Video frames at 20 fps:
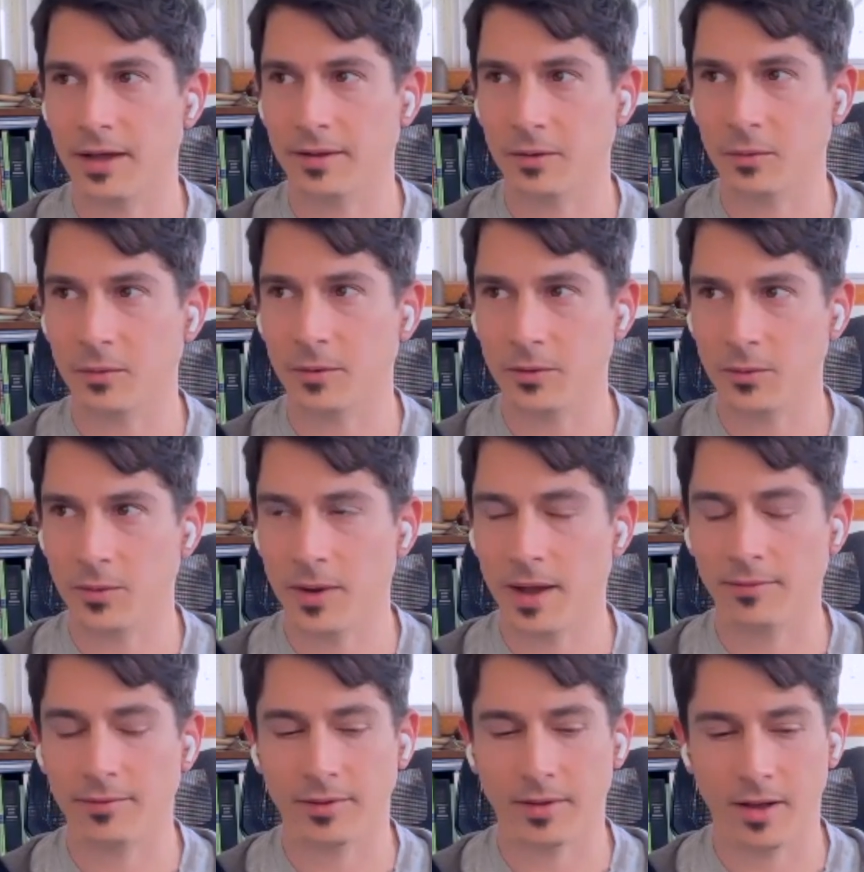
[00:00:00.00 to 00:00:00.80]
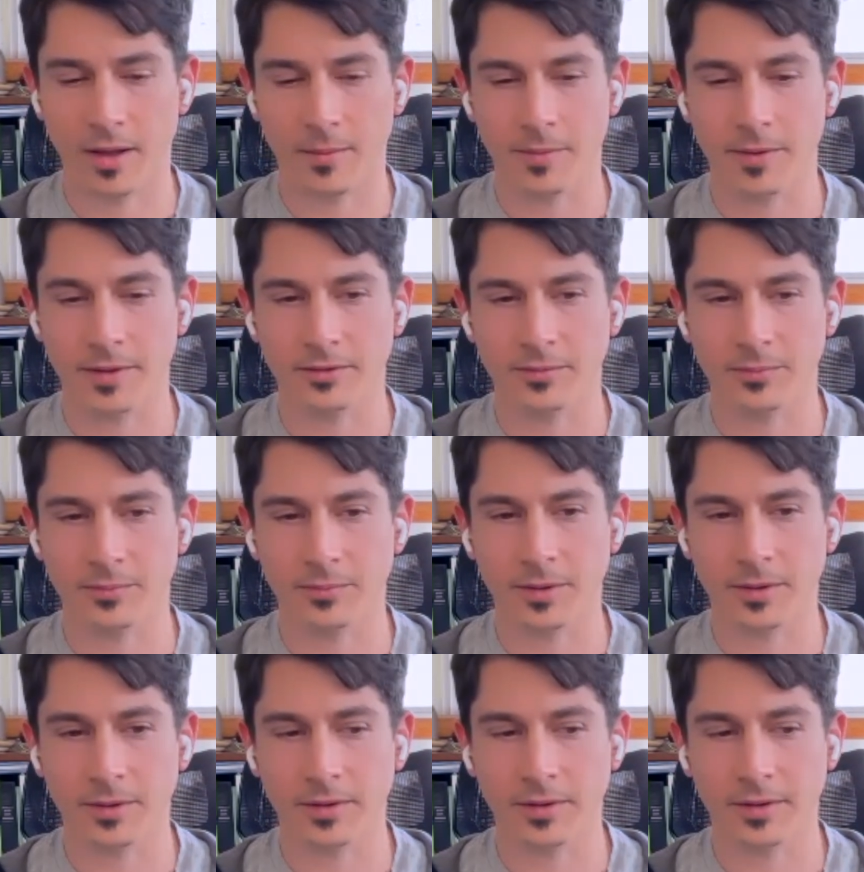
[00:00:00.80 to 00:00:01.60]
Like, we do have a commons,
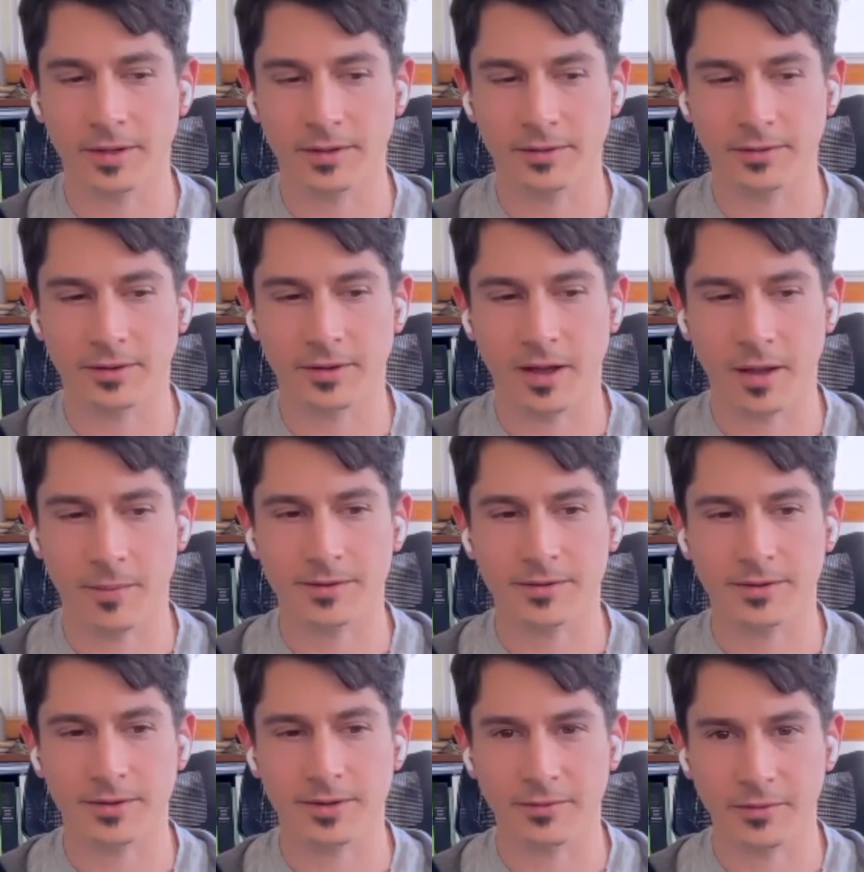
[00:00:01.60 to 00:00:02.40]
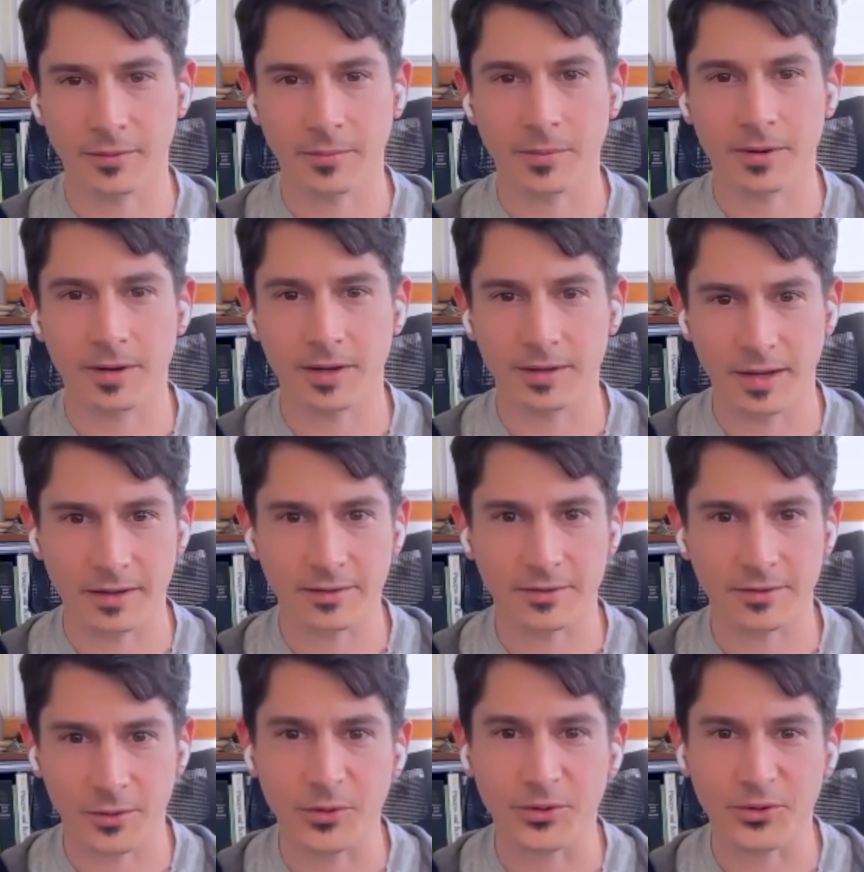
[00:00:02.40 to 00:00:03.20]
but it's a commons that everybody
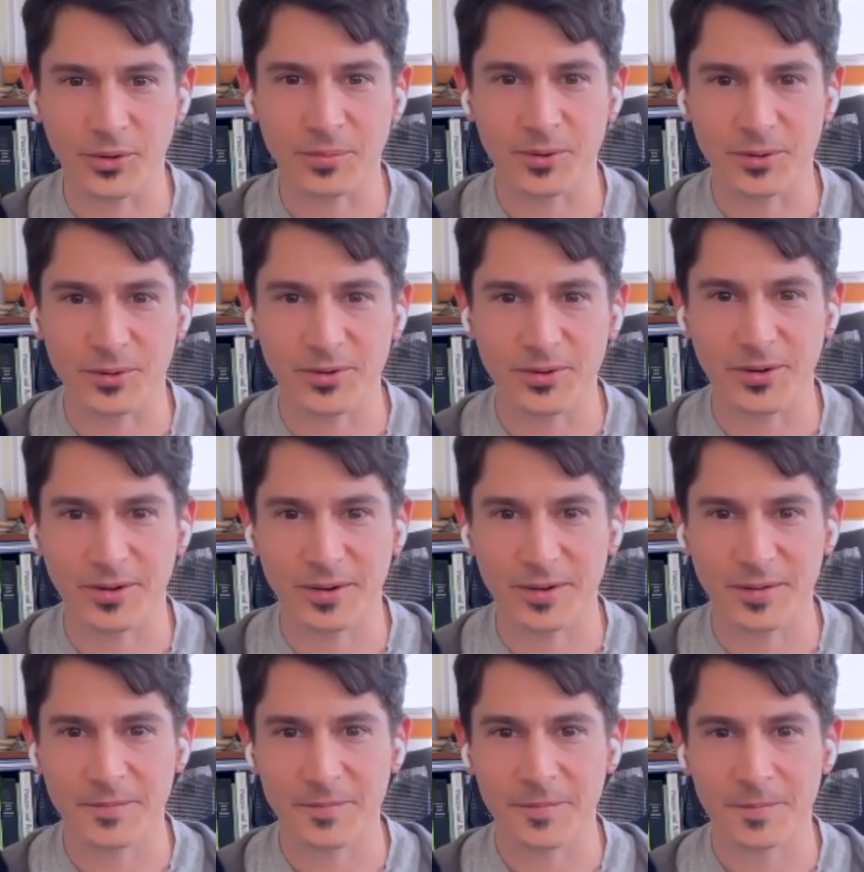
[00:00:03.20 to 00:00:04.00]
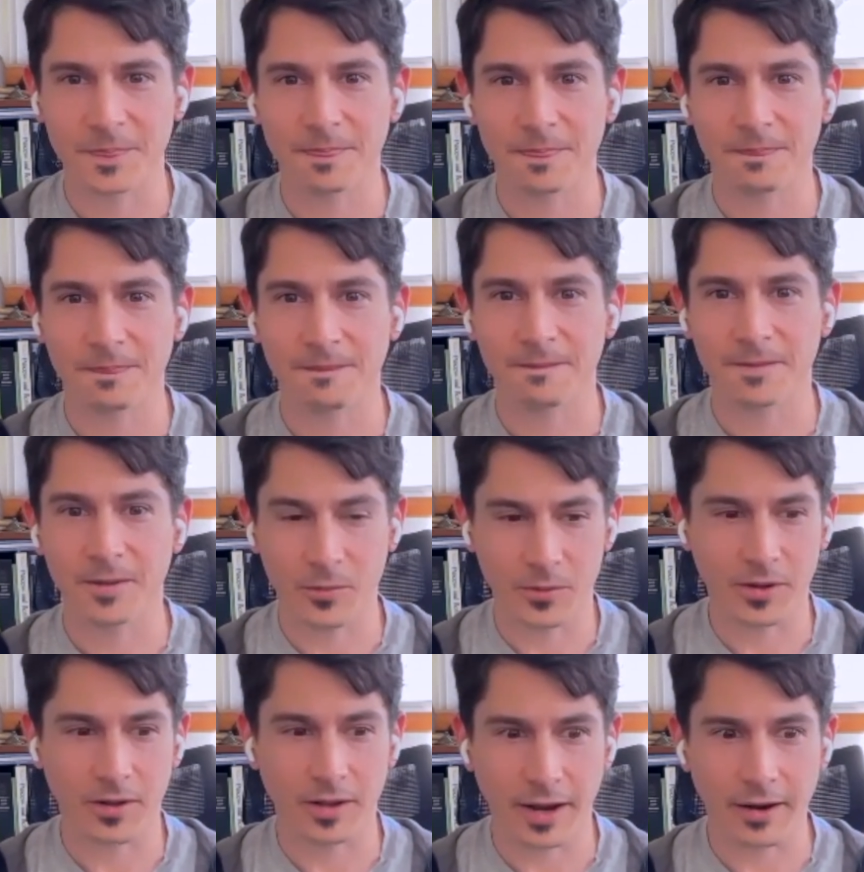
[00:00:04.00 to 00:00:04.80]
takes ownership over, that
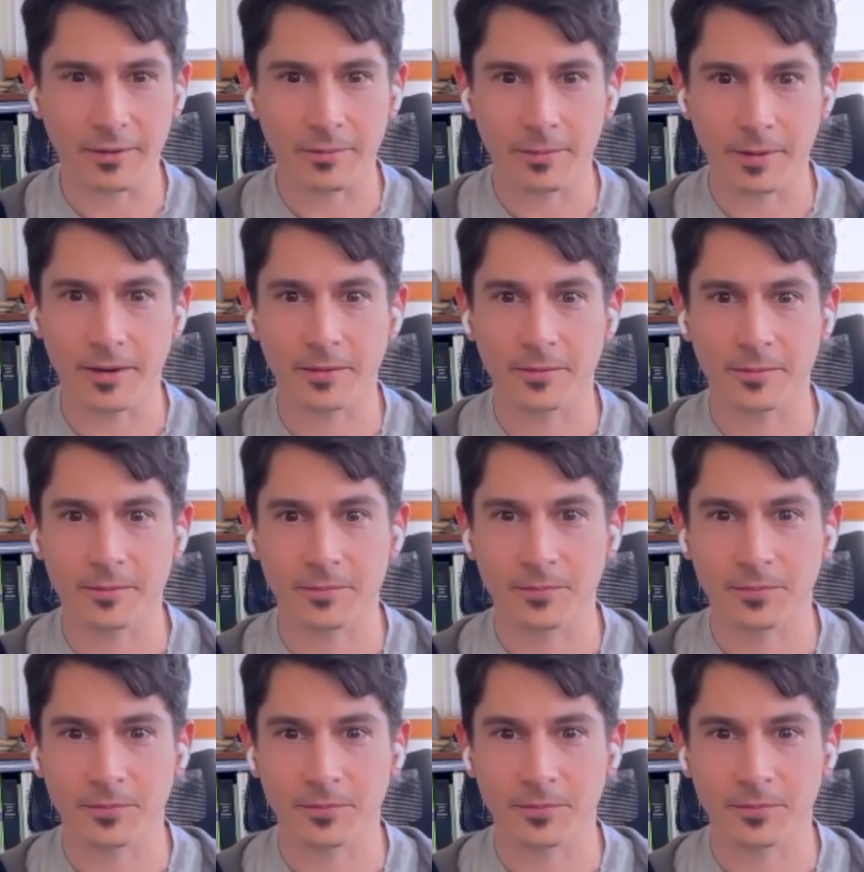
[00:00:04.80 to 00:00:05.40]
we all care about,